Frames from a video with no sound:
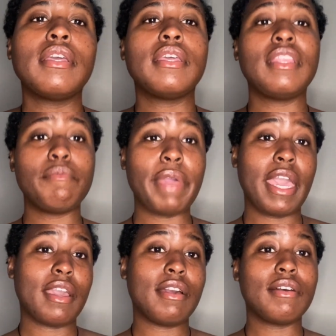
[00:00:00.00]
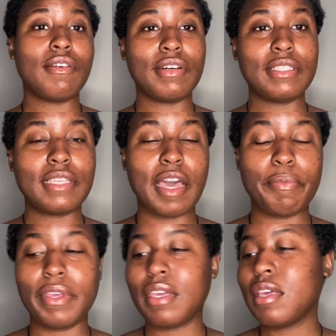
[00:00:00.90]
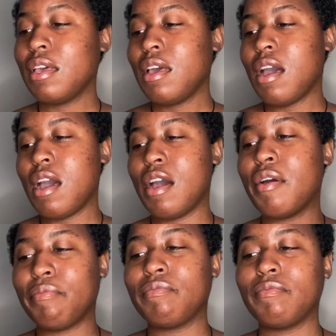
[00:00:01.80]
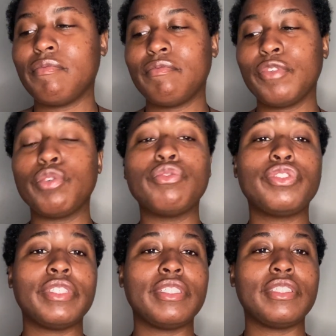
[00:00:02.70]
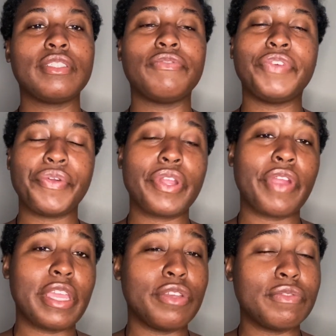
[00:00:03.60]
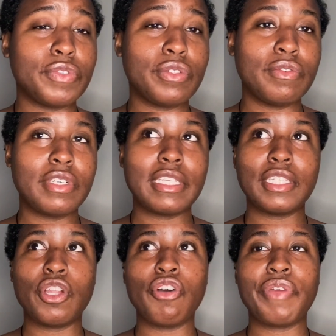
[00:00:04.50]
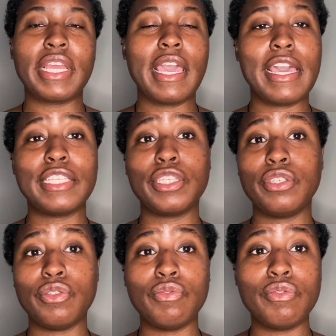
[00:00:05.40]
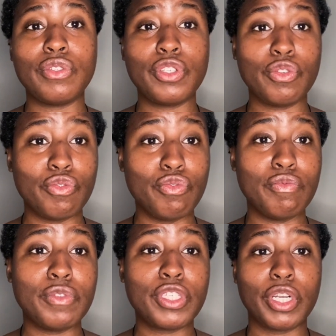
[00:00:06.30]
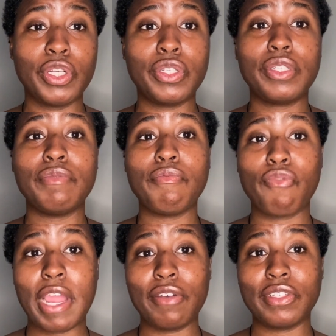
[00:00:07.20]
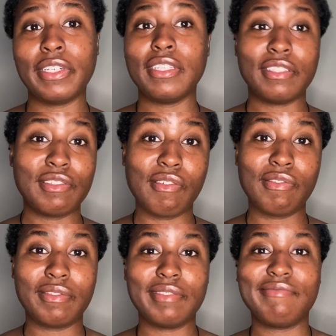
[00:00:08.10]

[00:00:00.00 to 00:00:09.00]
Getting back on topic, Google Trends is a very great, useful tool because it already has a YouTube search browser installed.